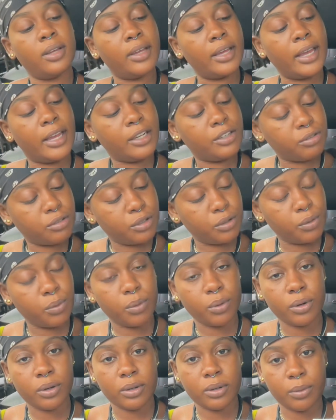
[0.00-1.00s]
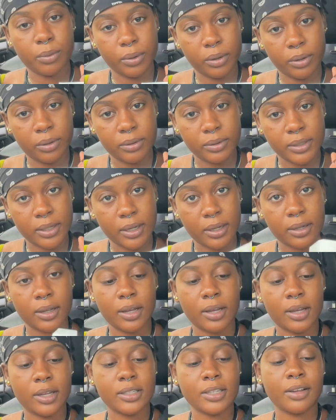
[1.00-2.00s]
angels and aura oracle deck
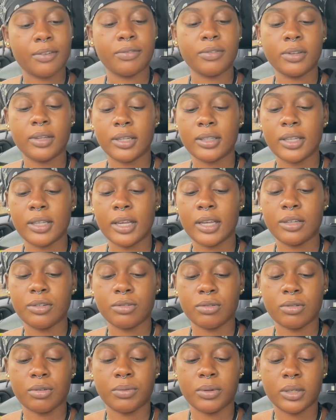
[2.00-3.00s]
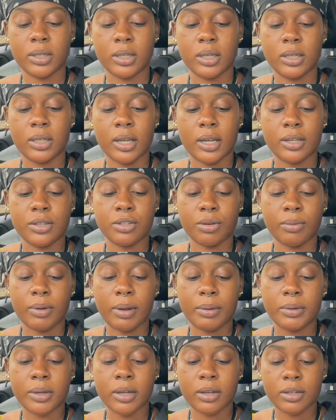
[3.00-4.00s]
because i feel like the angels are really like
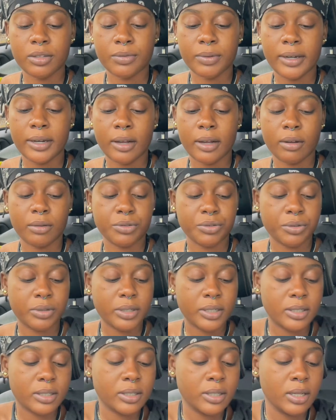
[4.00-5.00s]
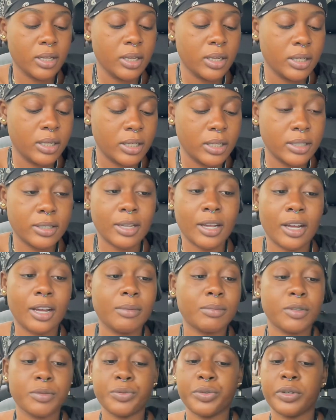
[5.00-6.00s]
surrounding us right now during this these
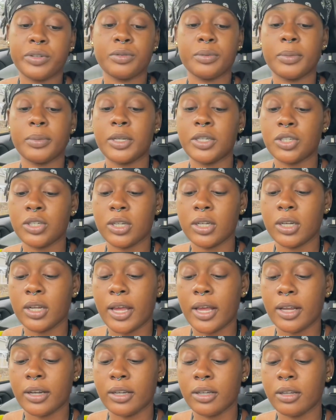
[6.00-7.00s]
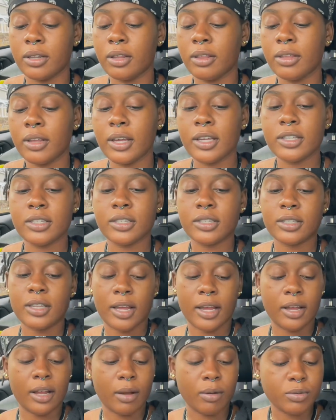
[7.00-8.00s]
times of transformation and the thing is
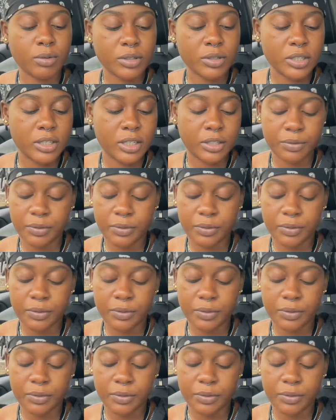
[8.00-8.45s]
that i was watching this